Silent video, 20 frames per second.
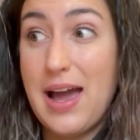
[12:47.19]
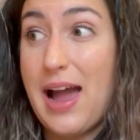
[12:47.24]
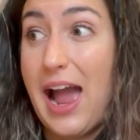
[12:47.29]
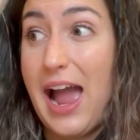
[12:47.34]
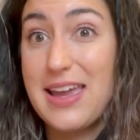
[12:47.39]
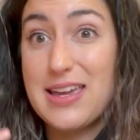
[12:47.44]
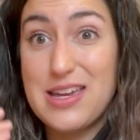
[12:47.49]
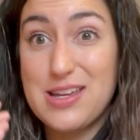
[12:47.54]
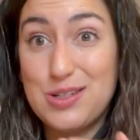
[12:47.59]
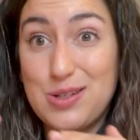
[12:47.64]
I
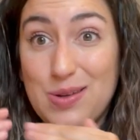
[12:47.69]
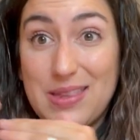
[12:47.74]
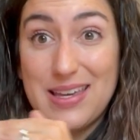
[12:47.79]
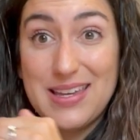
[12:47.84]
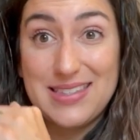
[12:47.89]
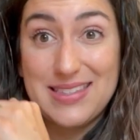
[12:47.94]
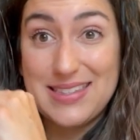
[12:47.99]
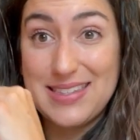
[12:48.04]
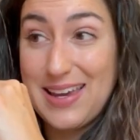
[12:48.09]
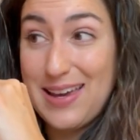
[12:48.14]
can do
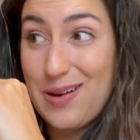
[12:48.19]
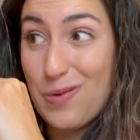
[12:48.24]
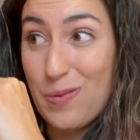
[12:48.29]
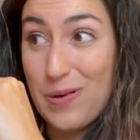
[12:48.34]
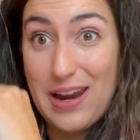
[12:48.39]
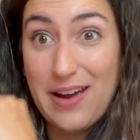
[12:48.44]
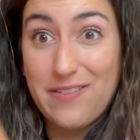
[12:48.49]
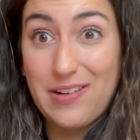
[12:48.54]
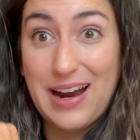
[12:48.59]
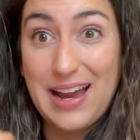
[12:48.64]
this
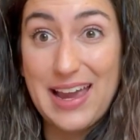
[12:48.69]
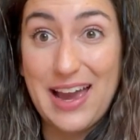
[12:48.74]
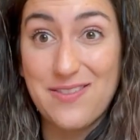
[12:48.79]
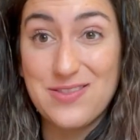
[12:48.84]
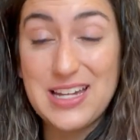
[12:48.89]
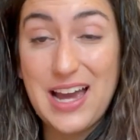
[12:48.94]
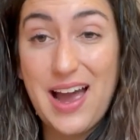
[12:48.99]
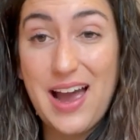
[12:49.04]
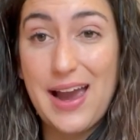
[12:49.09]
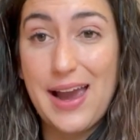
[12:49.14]
whenever I have
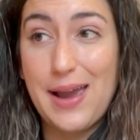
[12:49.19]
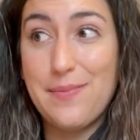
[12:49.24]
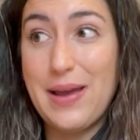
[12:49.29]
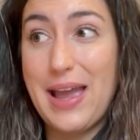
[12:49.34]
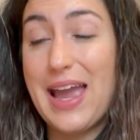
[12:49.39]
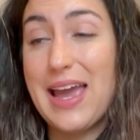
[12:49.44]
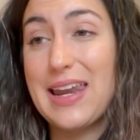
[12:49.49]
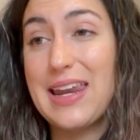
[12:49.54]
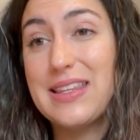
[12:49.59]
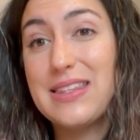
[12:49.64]
time
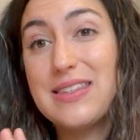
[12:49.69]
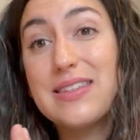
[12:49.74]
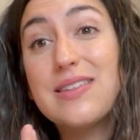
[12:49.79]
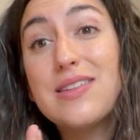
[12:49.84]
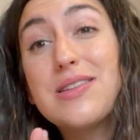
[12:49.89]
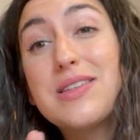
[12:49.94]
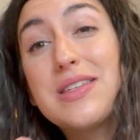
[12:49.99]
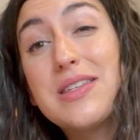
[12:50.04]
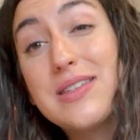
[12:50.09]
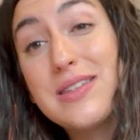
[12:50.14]
and it's
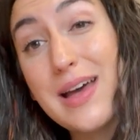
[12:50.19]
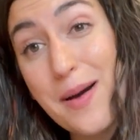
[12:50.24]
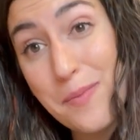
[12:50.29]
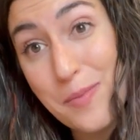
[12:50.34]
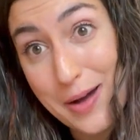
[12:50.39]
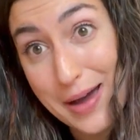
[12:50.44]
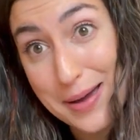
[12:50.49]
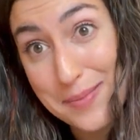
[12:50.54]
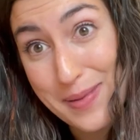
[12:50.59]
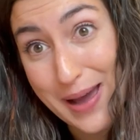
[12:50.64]

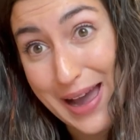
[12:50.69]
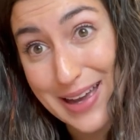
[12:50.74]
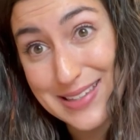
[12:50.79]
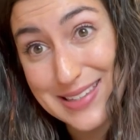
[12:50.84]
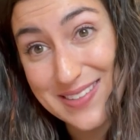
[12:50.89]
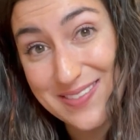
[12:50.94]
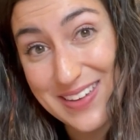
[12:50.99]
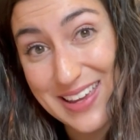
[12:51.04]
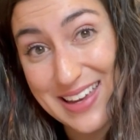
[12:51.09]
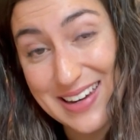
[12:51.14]
somewhat
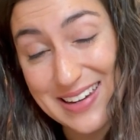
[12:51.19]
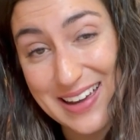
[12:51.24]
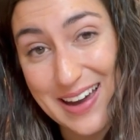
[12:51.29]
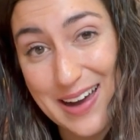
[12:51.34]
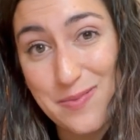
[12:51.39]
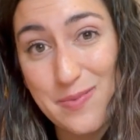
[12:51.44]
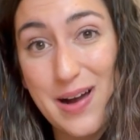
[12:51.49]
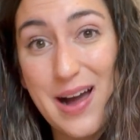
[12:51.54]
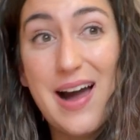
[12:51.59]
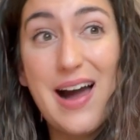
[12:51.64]
passive
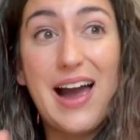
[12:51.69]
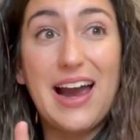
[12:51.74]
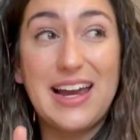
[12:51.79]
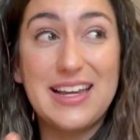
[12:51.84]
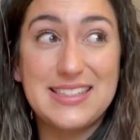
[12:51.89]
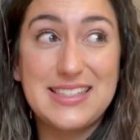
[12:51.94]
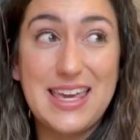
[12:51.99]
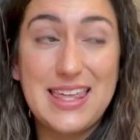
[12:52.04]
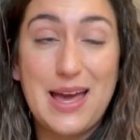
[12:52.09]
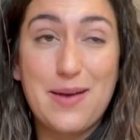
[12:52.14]
income. I
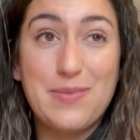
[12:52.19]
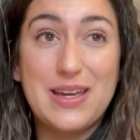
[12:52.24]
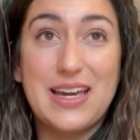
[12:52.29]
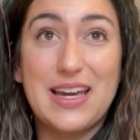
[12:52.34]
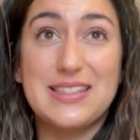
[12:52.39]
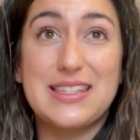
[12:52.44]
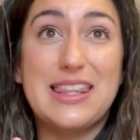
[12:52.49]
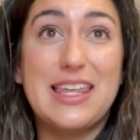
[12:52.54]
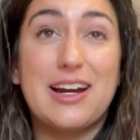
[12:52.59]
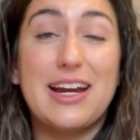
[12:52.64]
say that
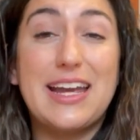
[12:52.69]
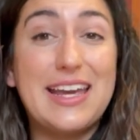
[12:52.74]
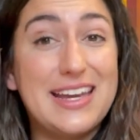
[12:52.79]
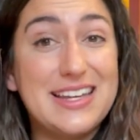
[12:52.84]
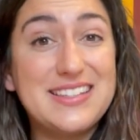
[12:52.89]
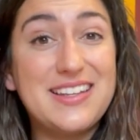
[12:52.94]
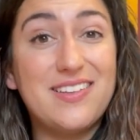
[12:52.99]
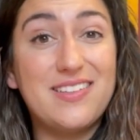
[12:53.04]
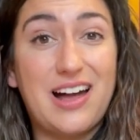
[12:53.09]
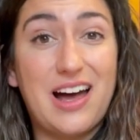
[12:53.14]
because there
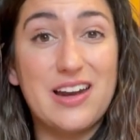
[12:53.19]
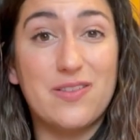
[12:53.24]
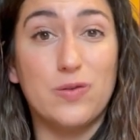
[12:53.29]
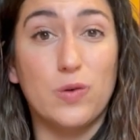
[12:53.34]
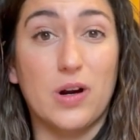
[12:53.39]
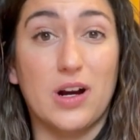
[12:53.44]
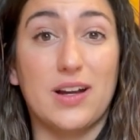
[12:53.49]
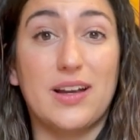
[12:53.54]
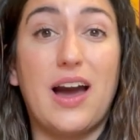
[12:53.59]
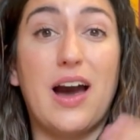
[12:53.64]
is a lot of
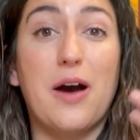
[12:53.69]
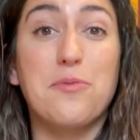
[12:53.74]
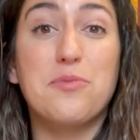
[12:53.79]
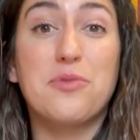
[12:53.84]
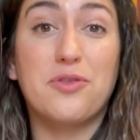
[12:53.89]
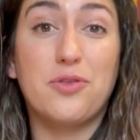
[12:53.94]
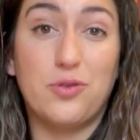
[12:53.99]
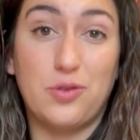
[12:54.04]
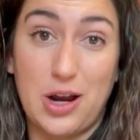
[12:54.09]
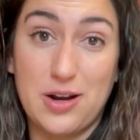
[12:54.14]
work up
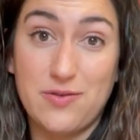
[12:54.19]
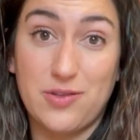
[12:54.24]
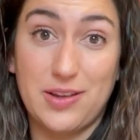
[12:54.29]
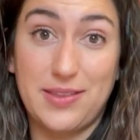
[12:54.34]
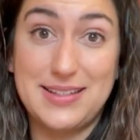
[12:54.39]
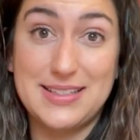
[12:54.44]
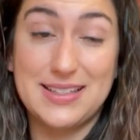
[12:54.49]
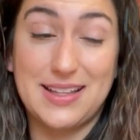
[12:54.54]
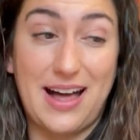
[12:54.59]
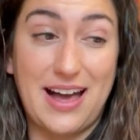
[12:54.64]
front for
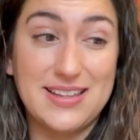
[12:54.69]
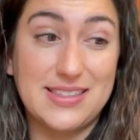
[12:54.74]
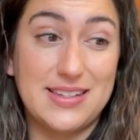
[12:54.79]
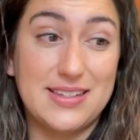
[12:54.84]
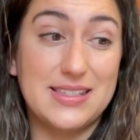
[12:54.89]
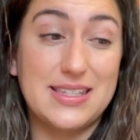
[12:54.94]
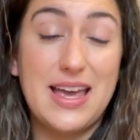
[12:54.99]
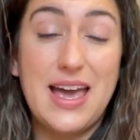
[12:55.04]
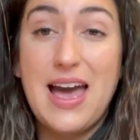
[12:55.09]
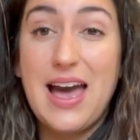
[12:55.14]
these
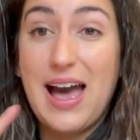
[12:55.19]
classes.